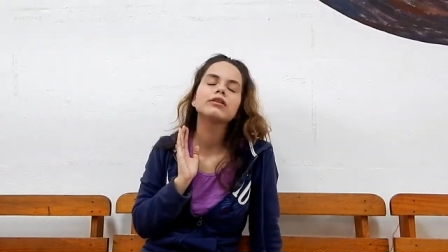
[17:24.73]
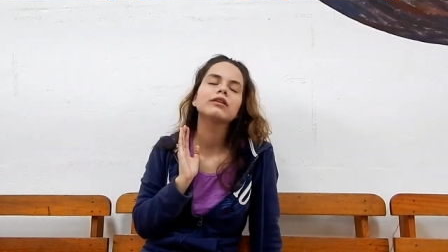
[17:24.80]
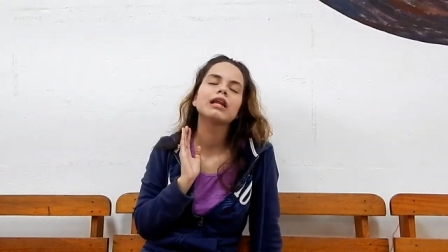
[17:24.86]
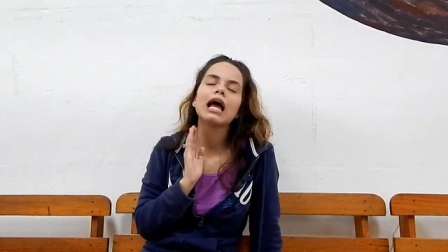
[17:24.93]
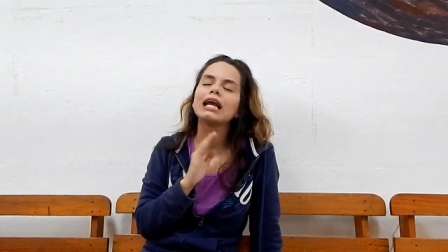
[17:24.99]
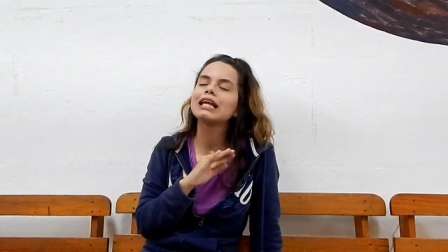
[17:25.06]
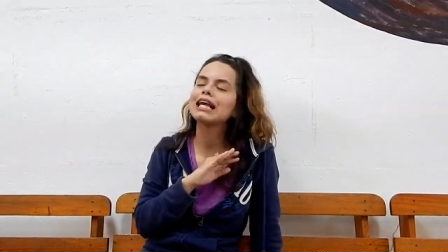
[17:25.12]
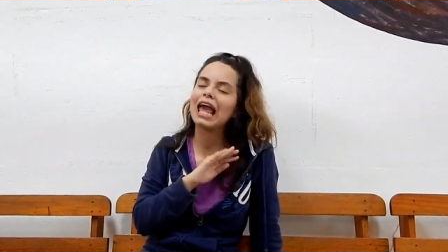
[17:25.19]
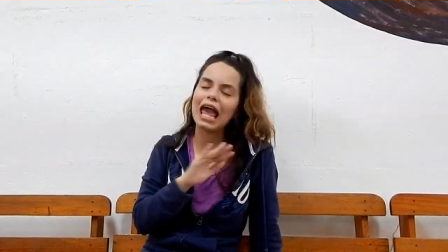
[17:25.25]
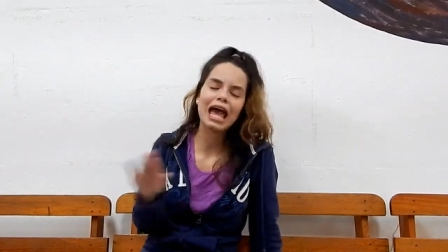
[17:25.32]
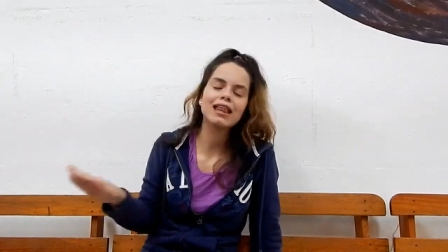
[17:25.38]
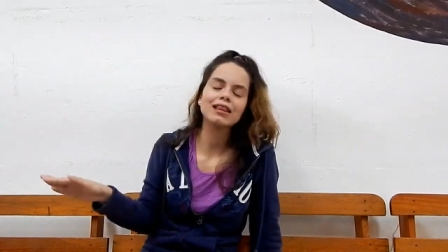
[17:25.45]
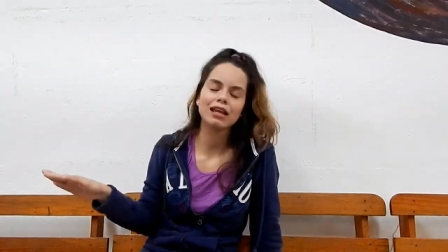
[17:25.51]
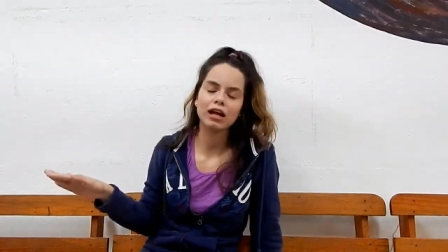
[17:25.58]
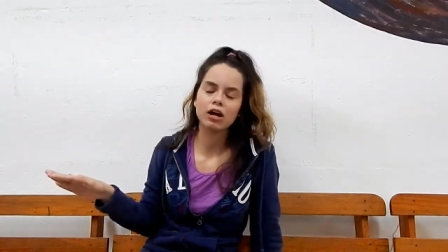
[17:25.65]
I
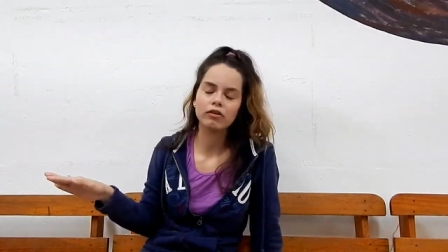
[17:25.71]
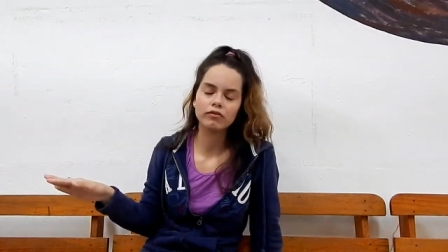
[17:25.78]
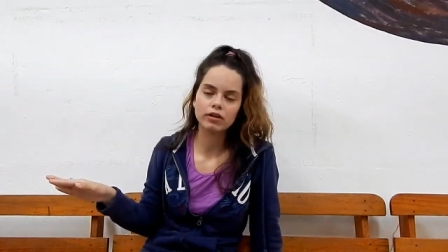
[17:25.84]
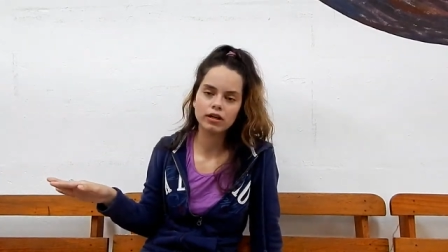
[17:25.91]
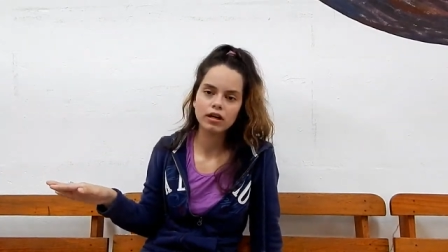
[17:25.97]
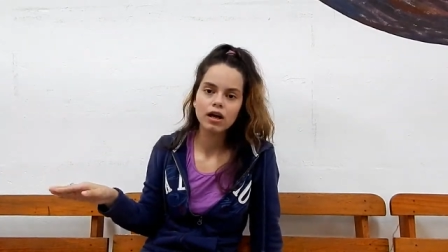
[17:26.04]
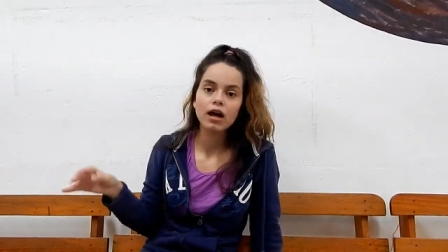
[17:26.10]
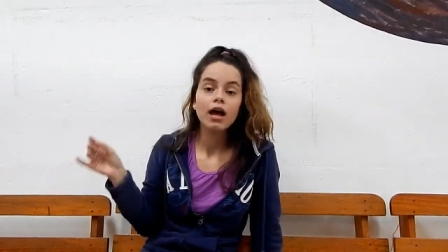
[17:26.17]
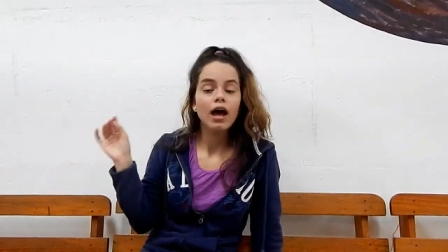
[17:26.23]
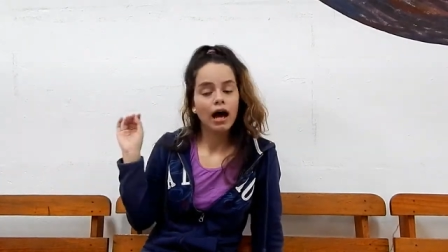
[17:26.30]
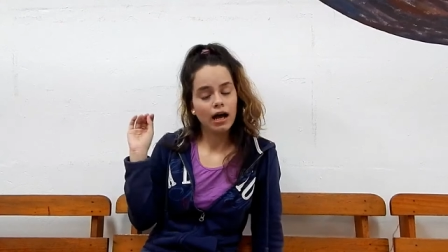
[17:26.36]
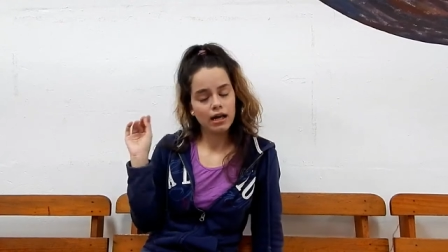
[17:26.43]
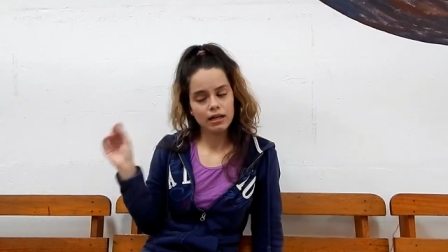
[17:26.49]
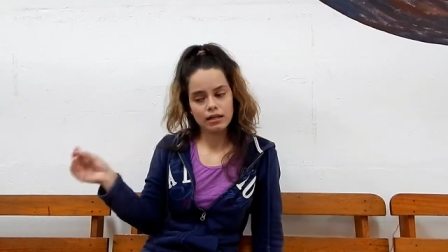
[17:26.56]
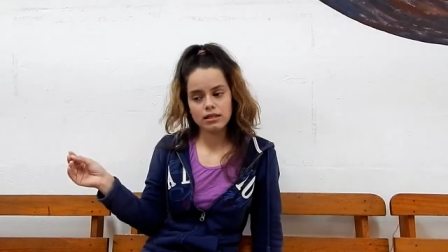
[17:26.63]
can't get over
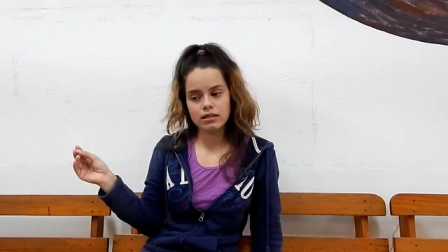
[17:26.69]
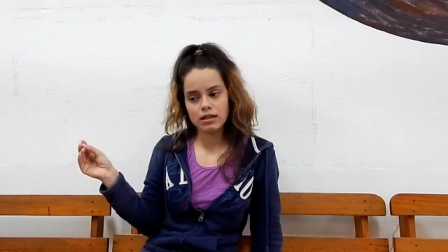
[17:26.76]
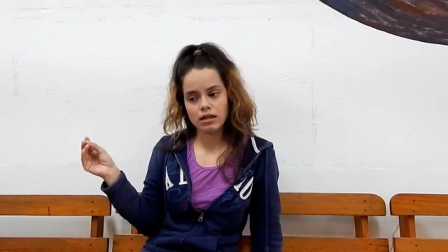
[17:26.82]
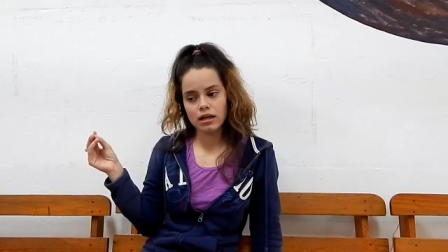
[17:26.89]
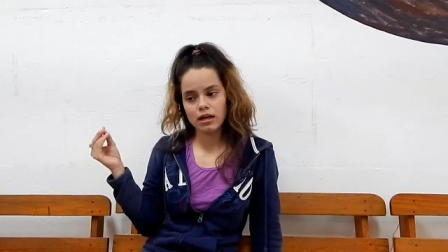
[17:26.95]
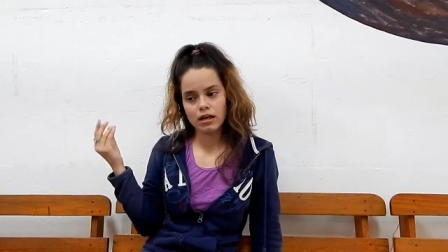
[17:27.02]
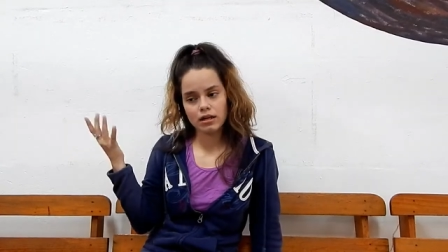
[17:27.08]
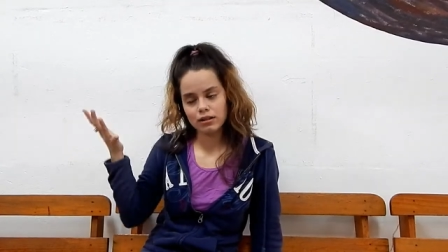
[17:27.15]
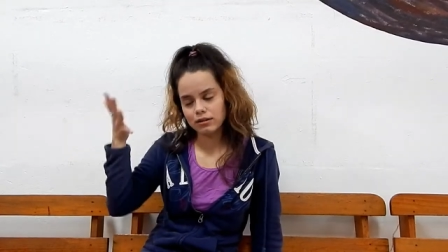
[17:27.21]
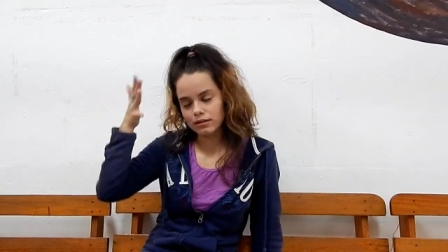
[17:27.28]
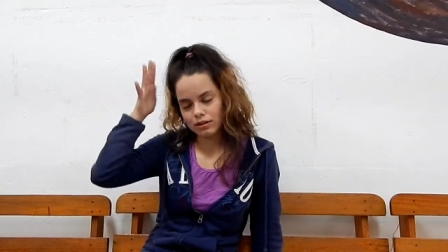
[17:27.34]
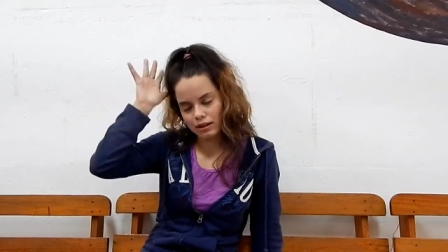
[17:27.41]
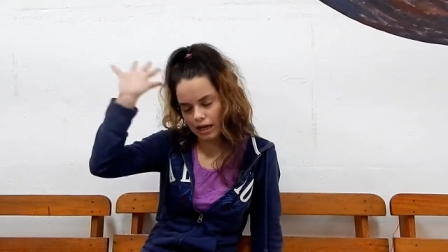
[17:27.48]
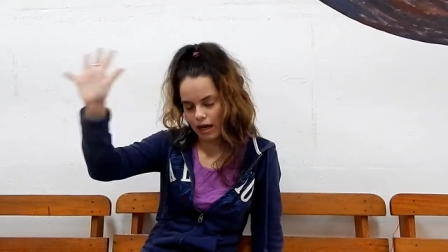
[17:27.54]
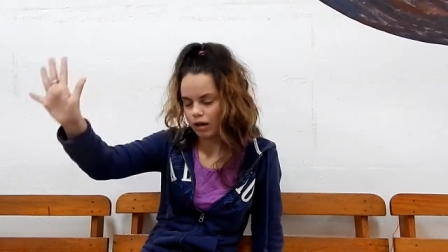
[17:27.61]
and
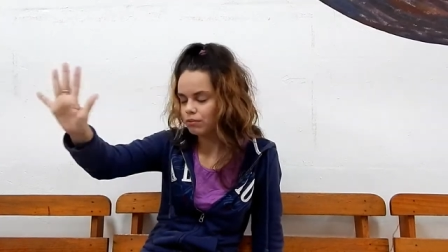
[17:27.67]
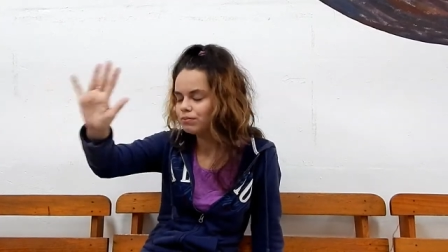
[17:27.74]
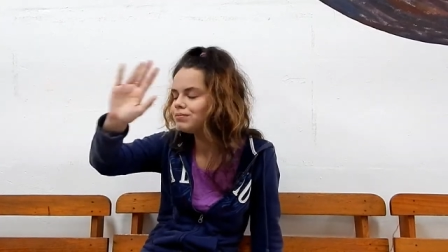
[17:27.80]
yeah